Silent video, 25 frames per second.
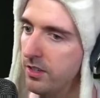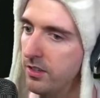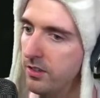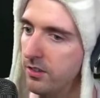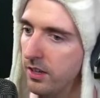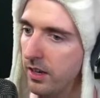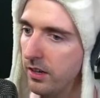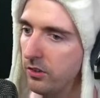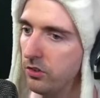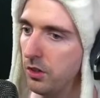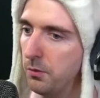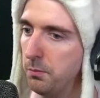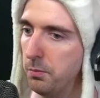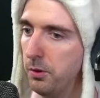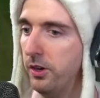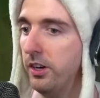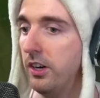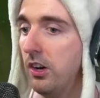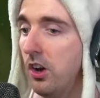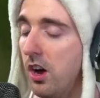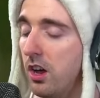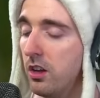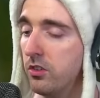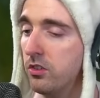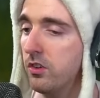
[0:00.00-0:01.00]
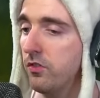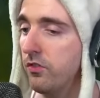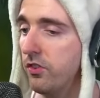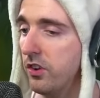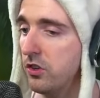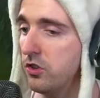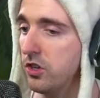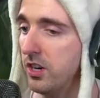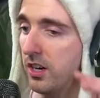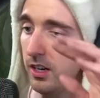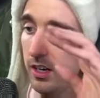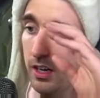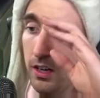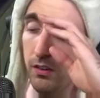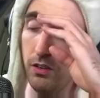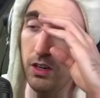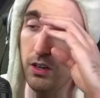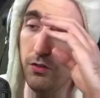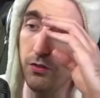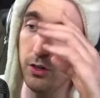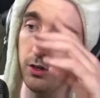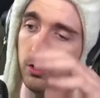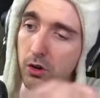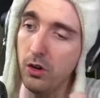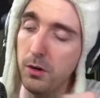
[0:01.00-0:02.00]
End's actually pretty cost efficient. Even
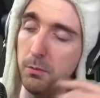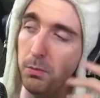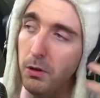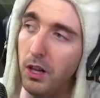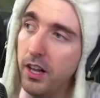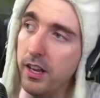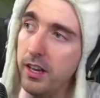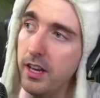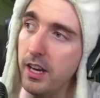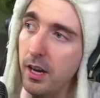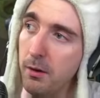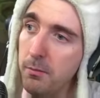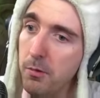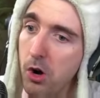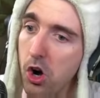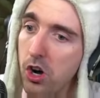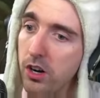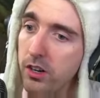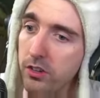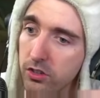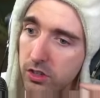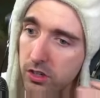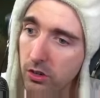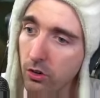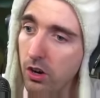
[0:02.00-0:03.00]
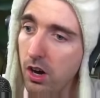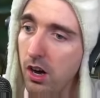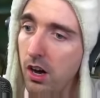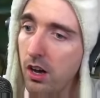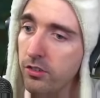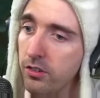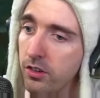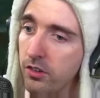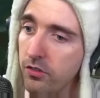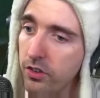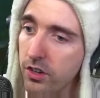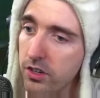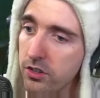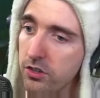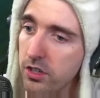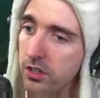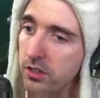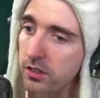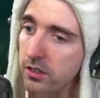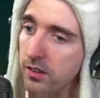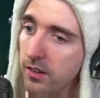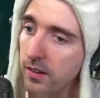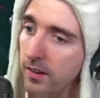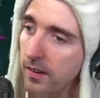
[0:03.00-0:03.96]
if you don't apply the MR, it's still cost efficient.